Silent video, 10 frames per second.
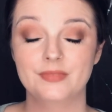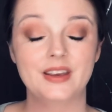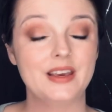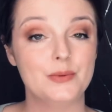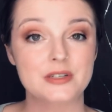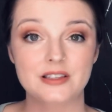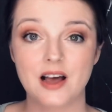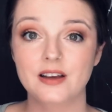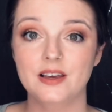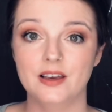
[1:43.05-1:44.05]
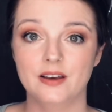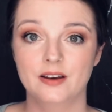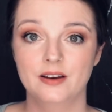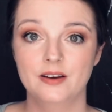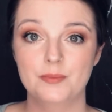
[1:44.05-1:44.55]
He was lucky,
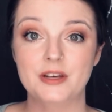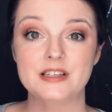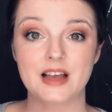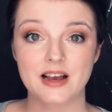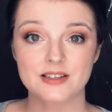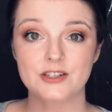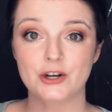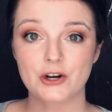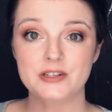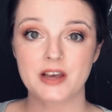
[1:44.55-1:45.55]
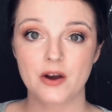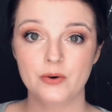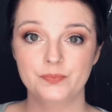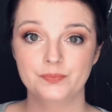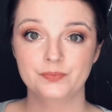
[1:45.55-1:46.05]
because as it turned out,